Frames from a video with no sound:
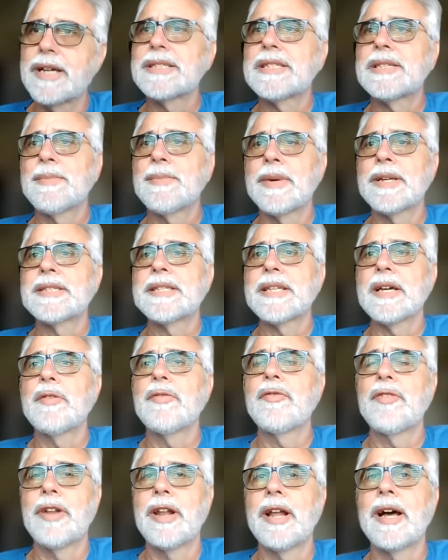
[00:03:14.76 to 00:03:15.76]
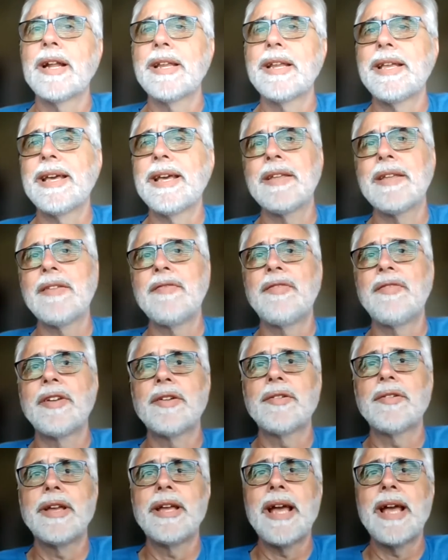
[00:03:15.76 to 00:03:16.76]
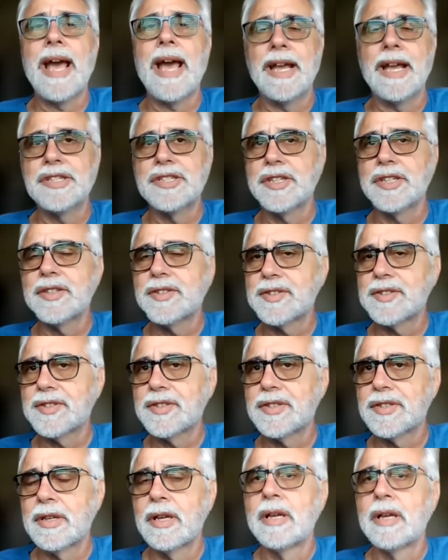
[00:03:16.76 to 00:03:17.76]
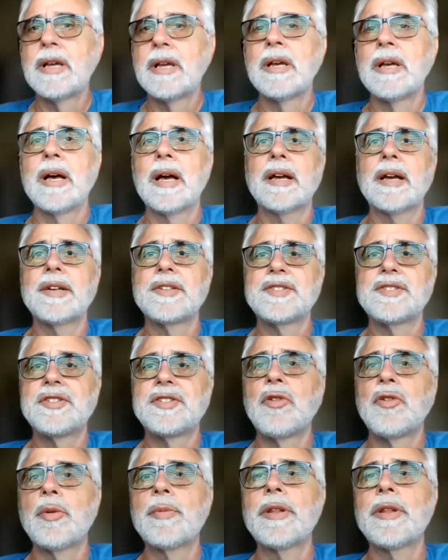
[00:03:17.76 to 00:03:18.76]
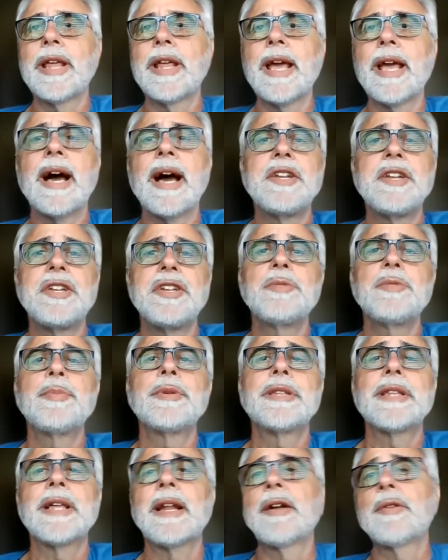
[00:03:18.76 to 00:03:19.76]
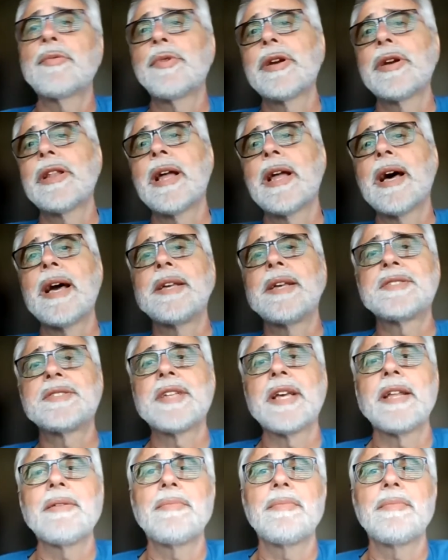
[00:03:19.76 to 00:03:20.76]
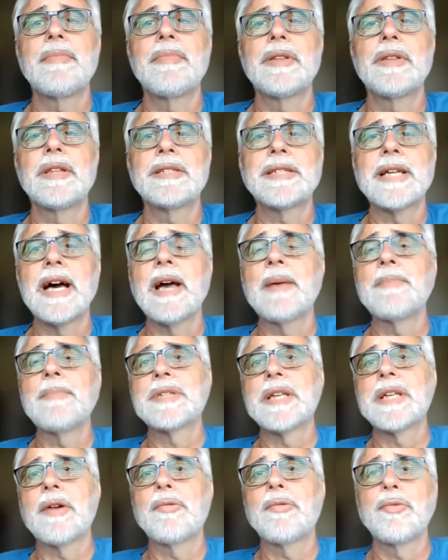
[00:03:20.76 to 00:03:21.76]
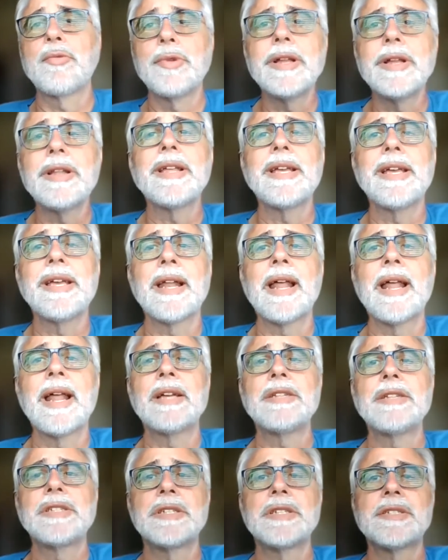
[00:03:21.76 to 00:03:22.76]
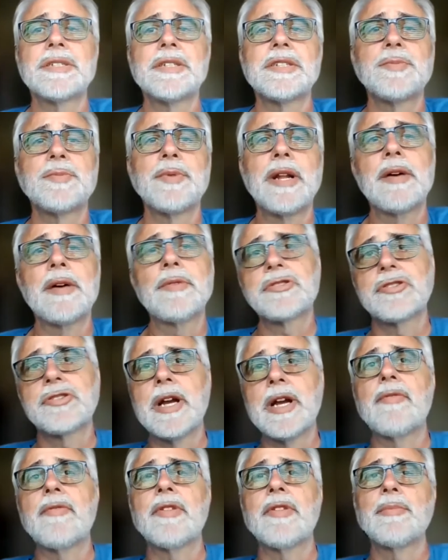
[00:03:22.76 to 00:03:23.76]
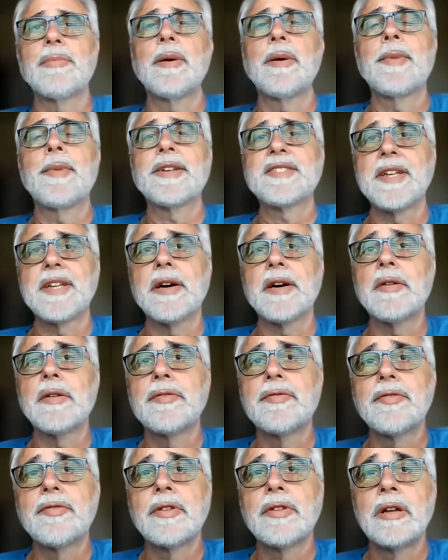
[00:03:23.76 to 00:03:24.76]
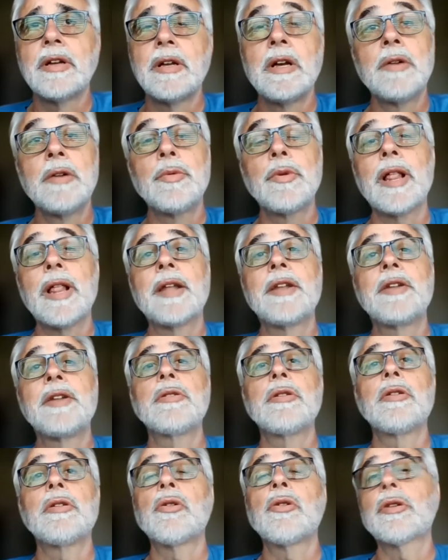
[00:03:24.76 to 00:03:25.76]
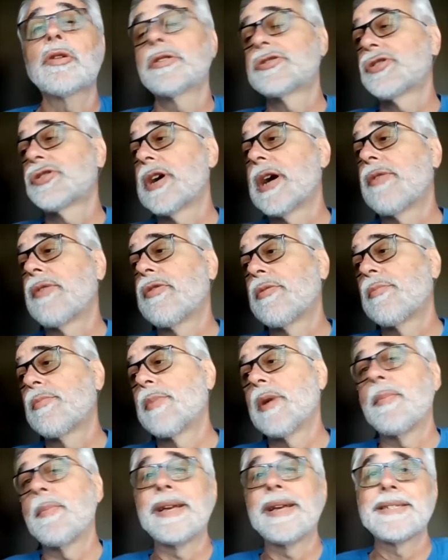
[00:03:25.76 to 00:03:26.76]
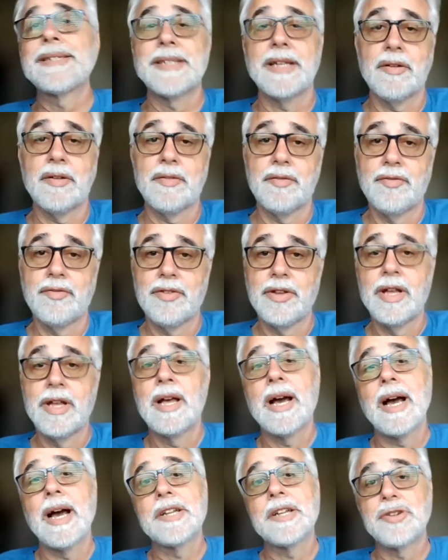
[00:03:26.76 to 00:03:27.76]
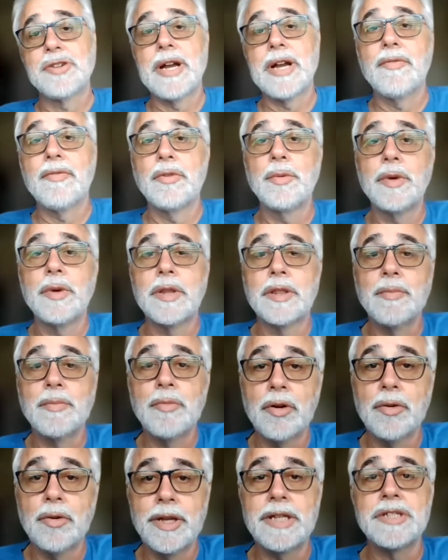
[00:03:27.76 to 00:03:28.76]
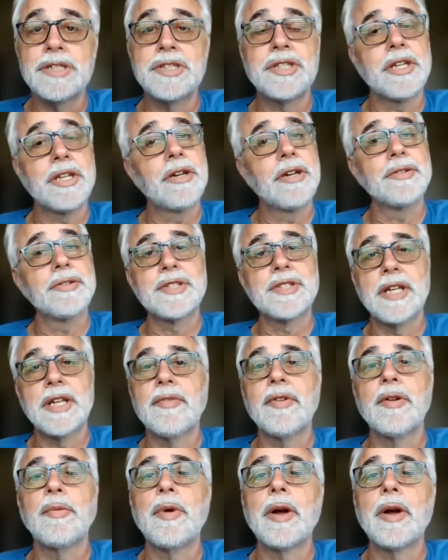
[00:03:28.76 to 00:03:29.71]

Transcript: I was surprised at myself for not getting very anxious because normally I do, but then I realized that the times I really get anxious is when I was traveling by myself. Well, I no longer travel by myself. I travel with Maureen.